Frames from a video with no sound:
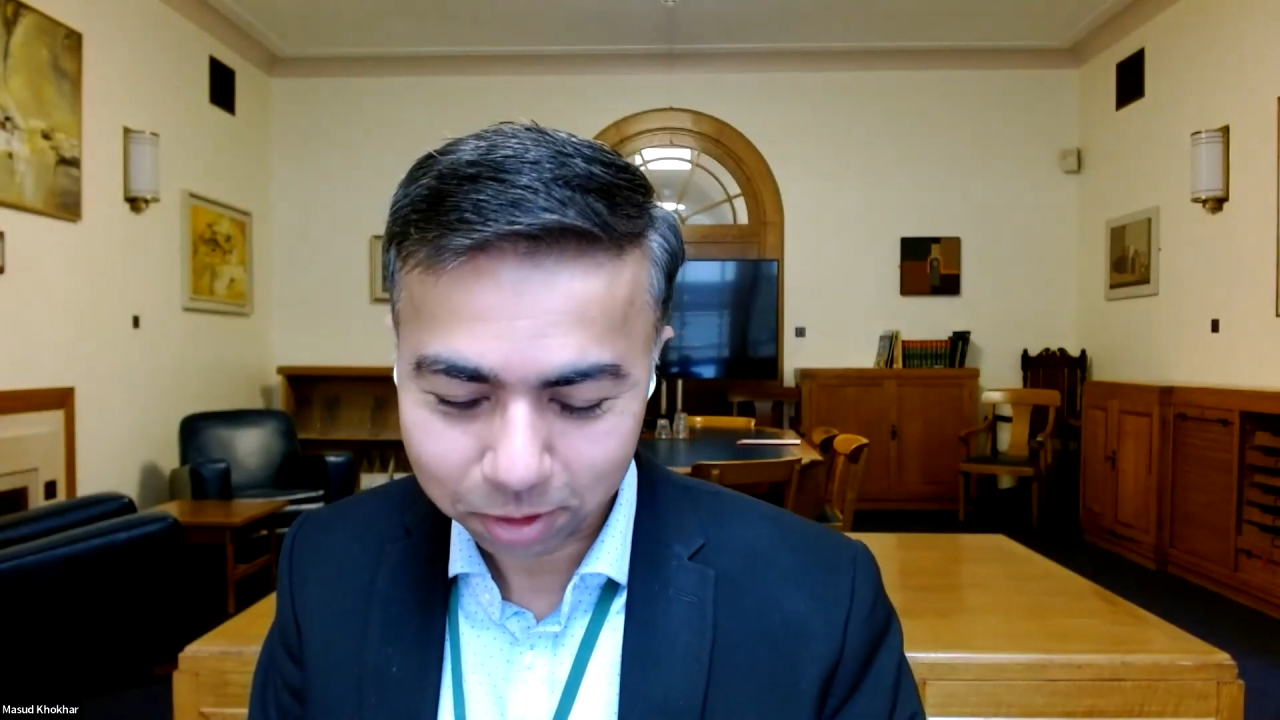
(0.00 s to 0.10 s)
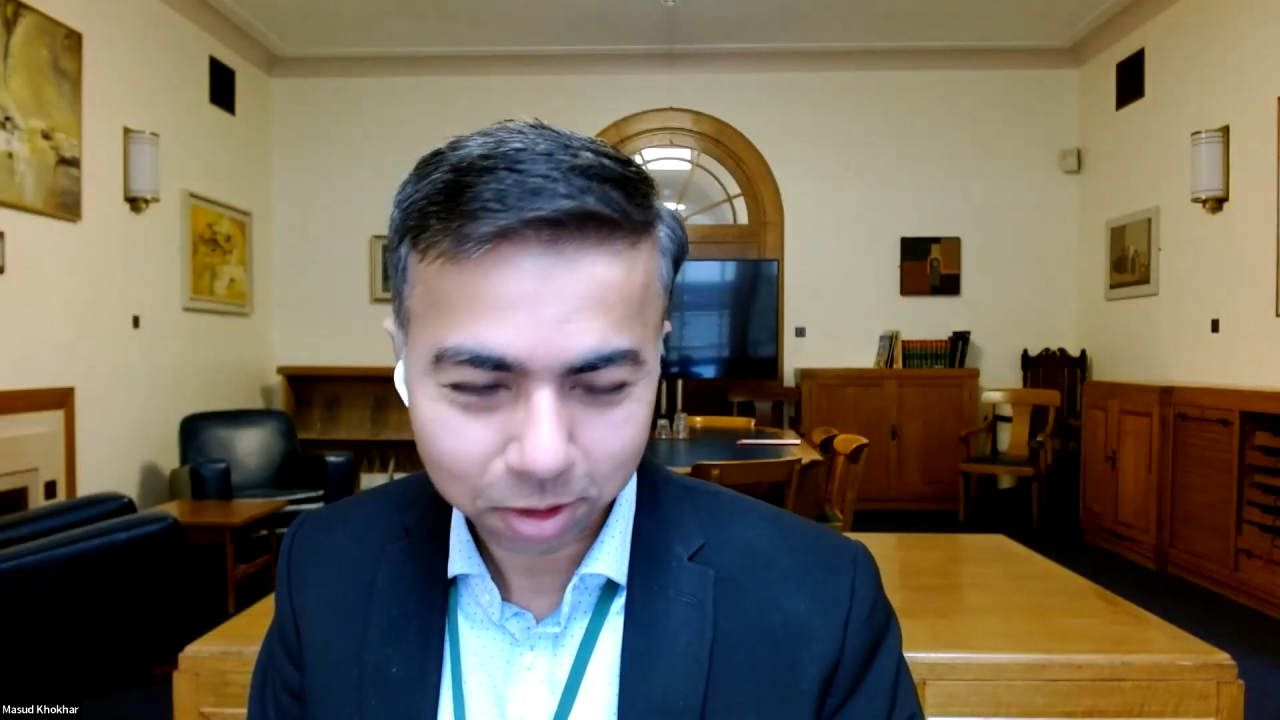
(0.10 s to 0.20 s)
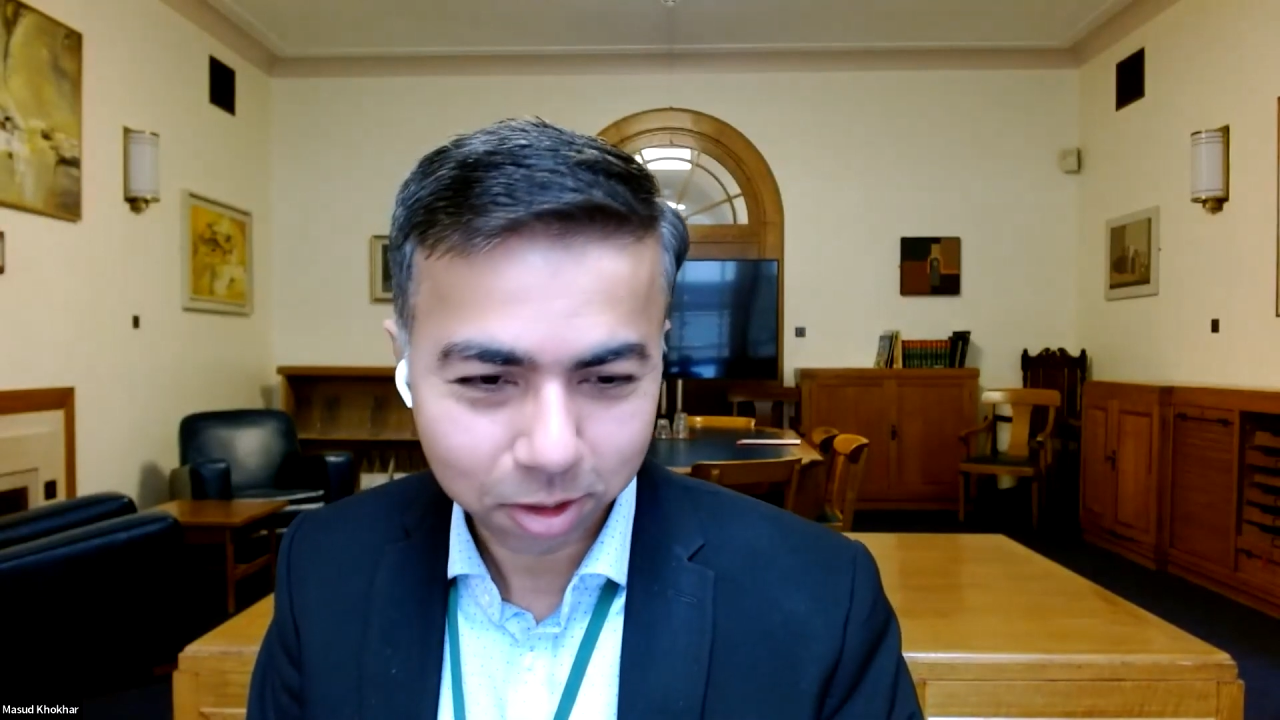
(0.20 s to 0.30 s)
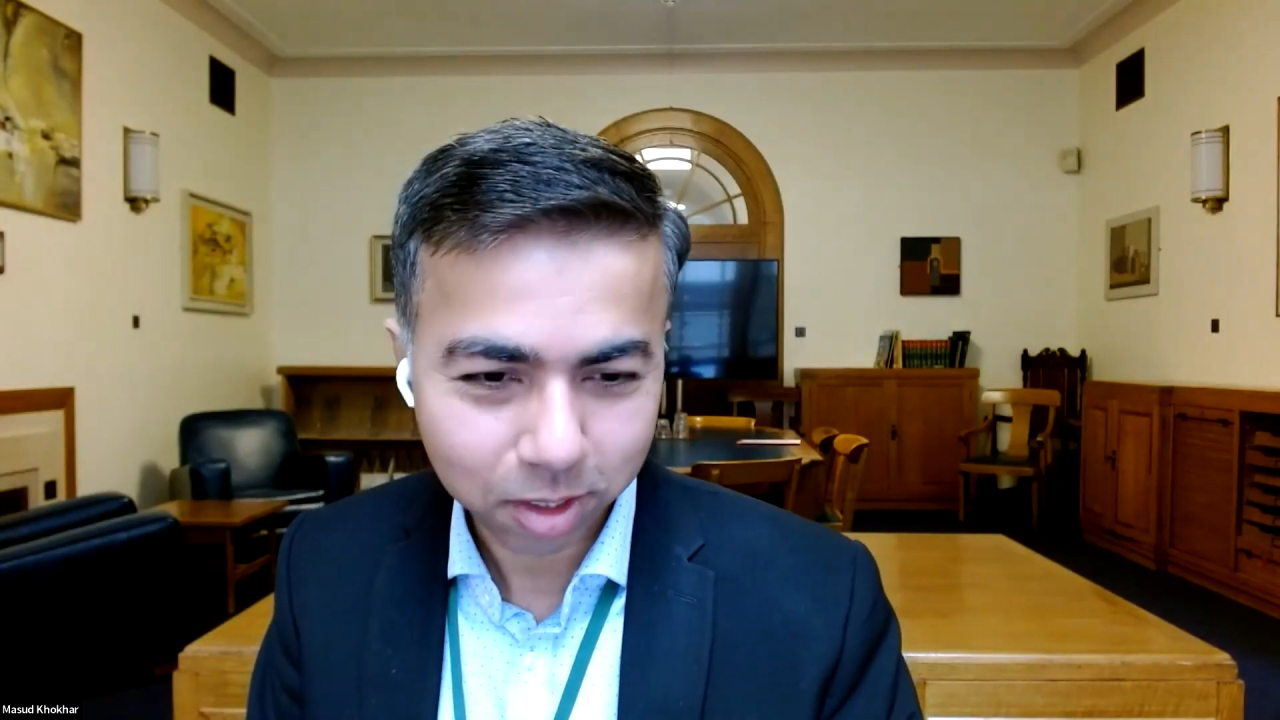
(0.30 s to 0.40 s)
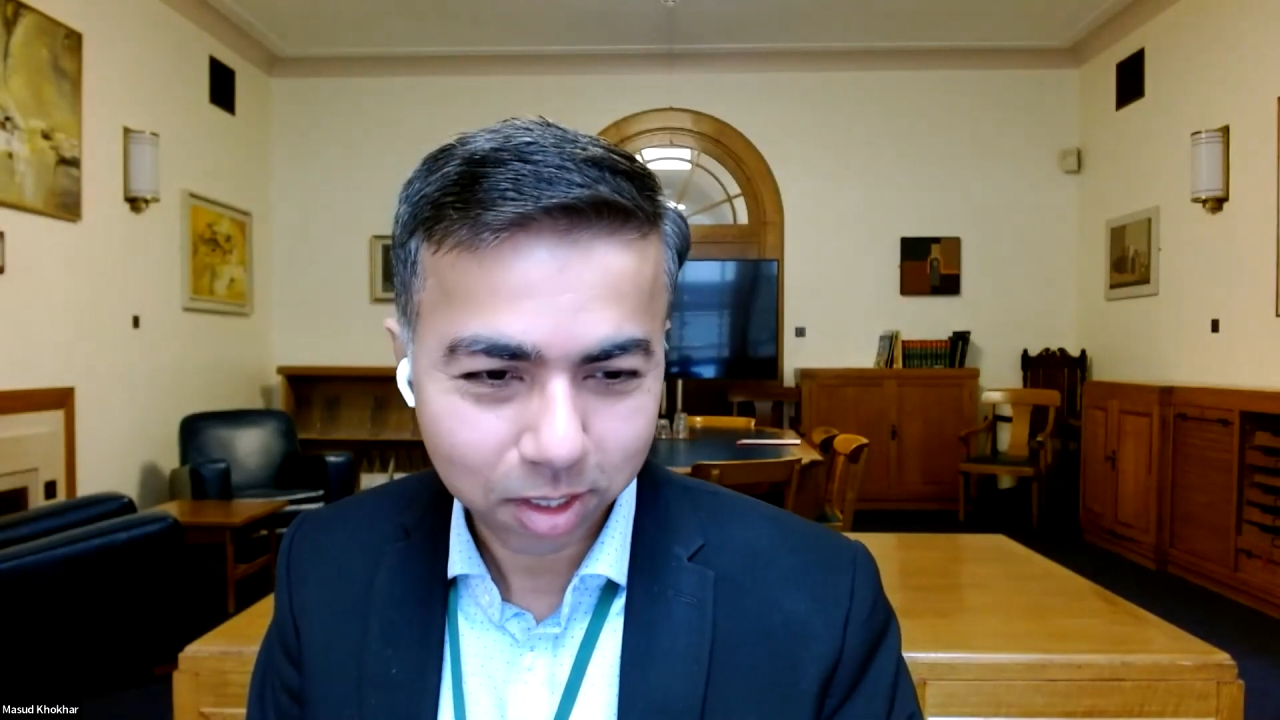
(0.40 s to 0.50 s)

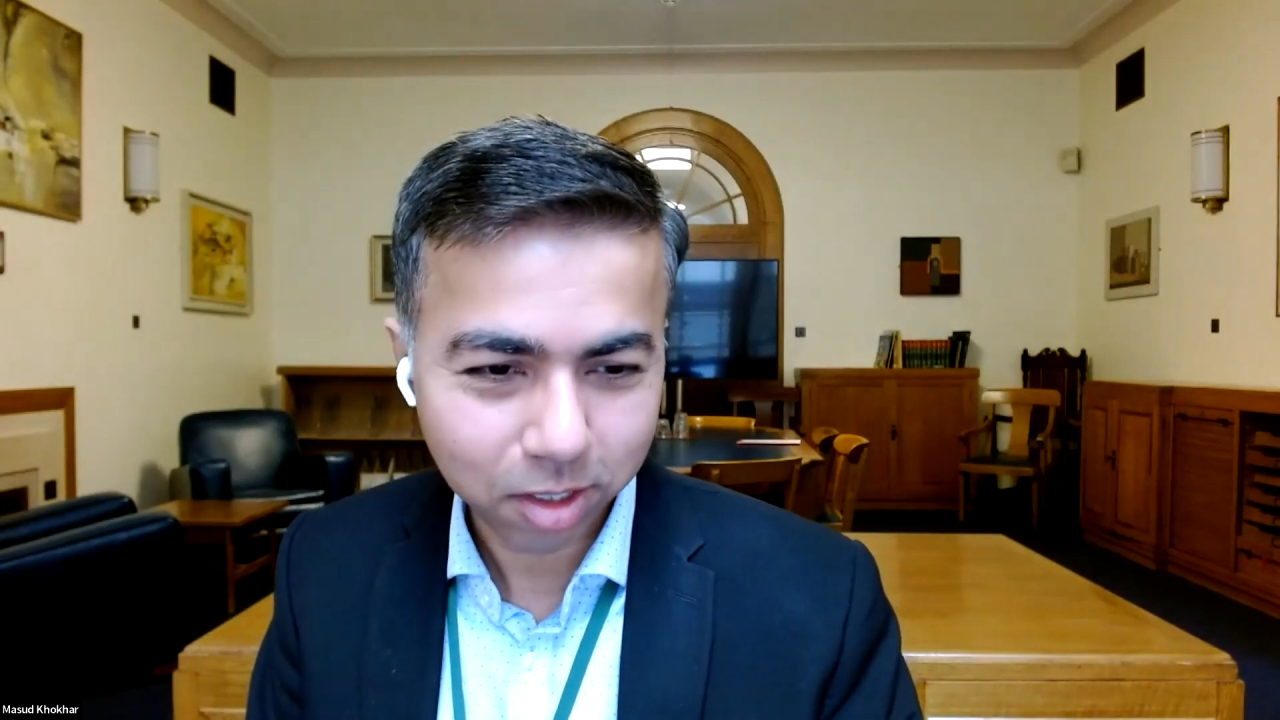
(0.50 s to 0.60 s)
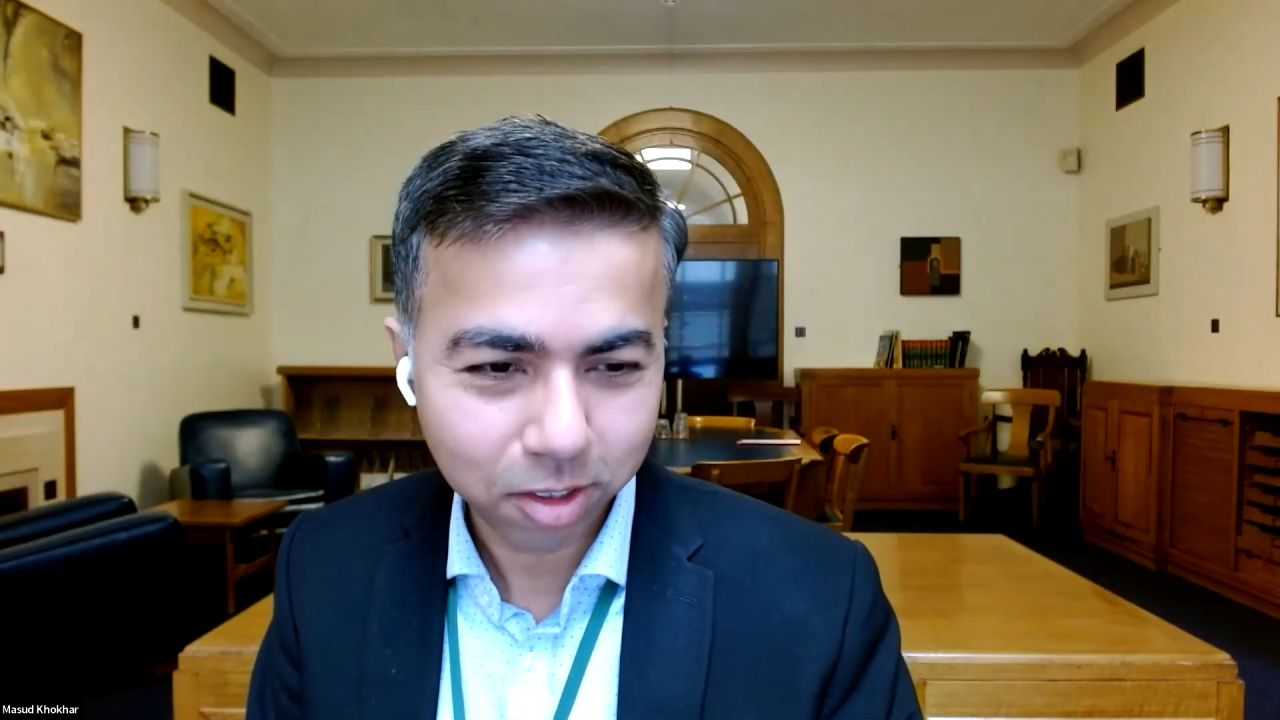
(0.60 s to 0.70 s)
or